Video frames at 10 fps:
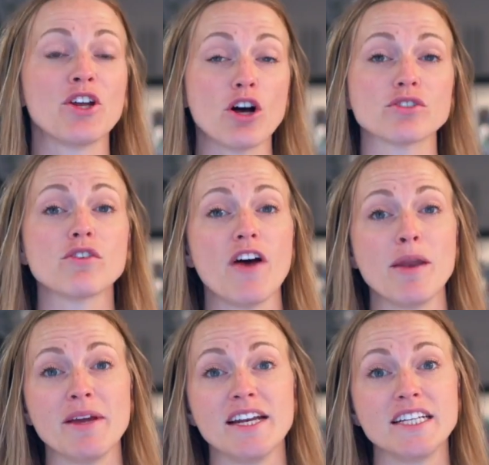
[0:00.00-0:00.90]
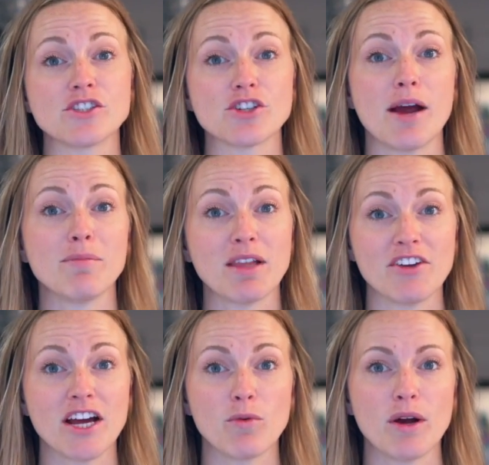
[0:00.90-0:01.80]
You can also find me on Instagram,
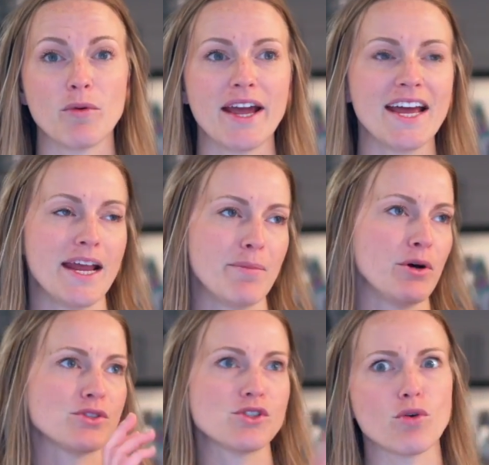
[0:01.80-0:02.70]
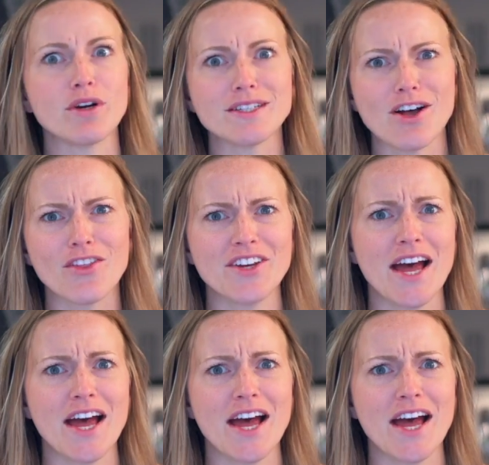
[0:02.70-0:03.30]
Living on a One Way, and I post stories all the